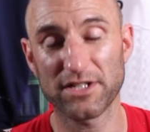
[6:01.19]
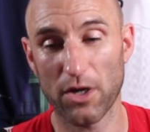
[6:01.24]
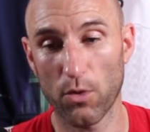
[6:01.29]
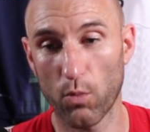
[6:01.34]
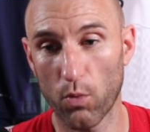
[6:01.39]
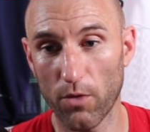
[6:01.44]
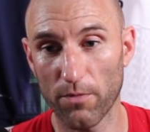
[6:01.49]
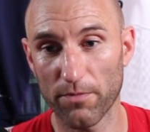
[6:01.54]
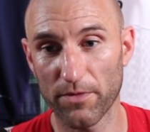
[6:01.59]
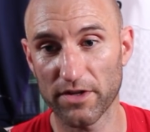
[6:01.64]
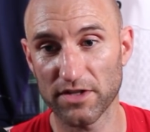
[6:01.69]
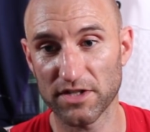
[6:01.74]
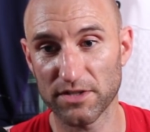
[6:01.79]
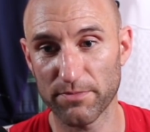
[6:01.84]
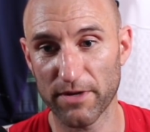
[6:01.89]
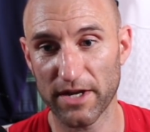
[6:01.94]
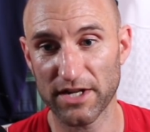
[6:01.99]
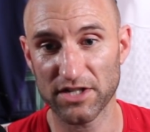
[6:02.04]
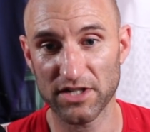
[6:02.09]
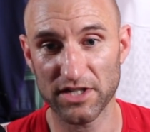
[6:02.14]
I want those
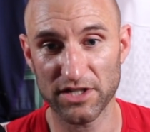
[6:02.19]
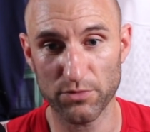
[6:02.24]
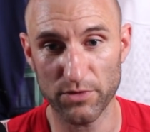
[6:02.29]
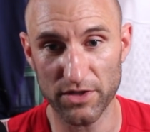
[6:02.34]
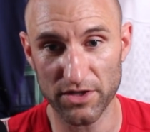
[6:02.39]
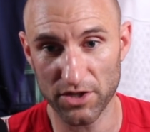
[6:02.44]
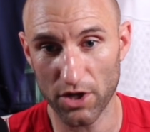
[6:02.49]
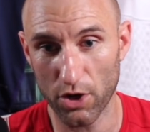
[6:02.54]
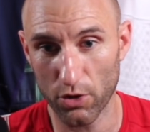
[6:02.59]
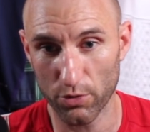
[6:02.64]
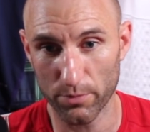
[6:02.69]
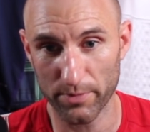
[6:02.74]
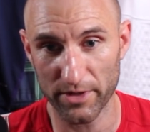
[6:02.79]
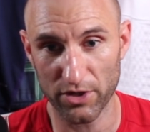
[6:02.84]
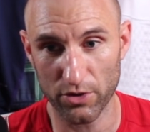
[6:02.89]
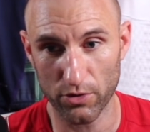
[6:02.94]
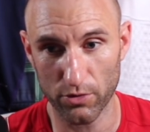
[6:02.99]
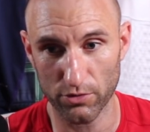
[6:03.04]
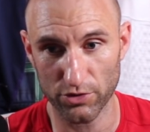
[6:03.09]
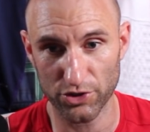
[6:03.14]
specialists. We don't want to be
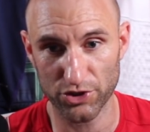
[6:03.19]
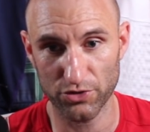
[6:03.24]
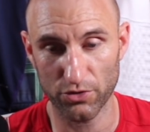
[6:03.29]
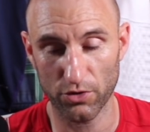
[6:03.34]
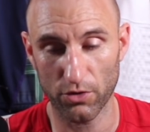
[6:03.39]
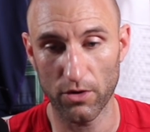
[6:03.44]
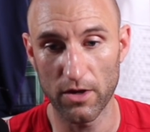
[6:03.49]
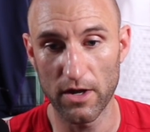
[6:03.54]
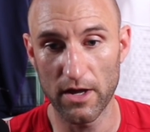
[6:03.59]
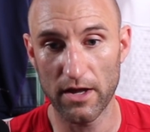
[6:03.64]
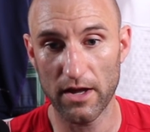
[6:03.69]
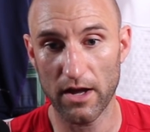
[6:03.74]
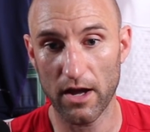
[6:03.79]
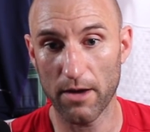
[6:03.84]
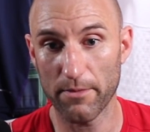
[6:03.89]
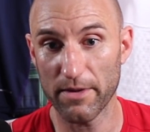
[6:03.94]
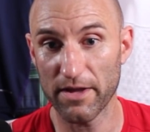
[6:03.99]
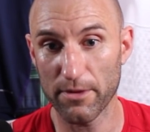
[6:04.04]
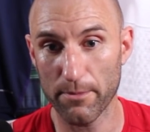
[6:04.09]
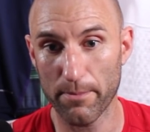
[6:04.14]
caught short
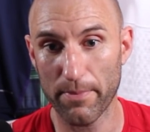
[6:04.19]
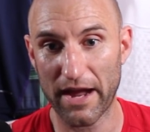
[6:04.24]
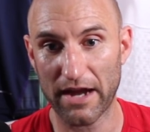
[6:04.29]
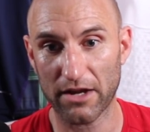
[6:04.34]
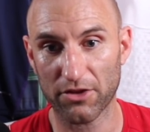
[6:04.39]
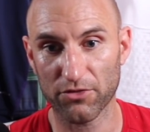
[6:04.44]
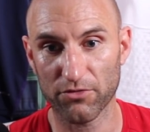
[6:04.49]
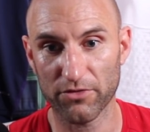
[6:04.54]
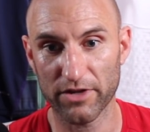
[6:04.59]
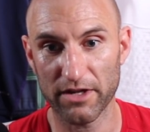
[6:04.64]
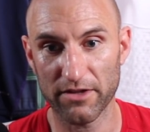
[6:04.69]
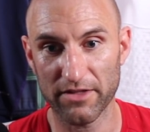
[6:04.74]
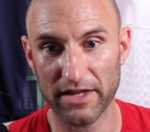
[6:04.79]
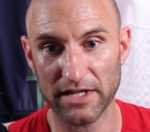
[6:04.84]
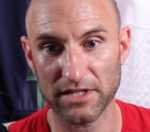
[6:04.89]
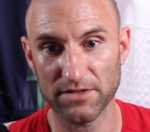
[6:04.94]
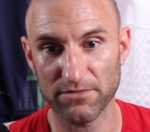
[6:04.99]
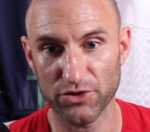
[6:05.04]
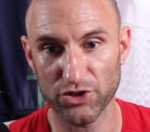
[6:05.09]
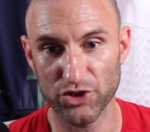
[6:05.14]
in the back three,
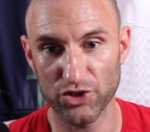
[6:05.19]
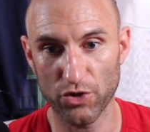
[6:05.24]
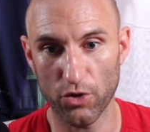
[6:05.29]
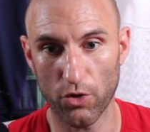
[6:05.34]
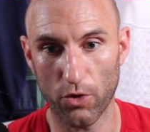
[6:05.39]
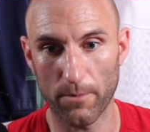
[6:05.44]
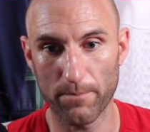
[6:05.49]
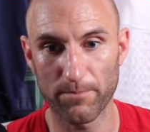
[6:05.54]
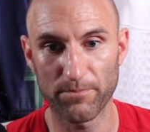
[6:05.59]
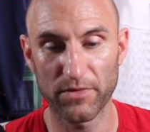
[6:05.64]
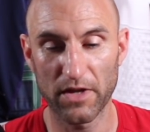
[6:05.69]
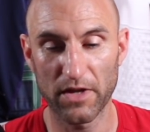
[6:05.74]
that's for sure.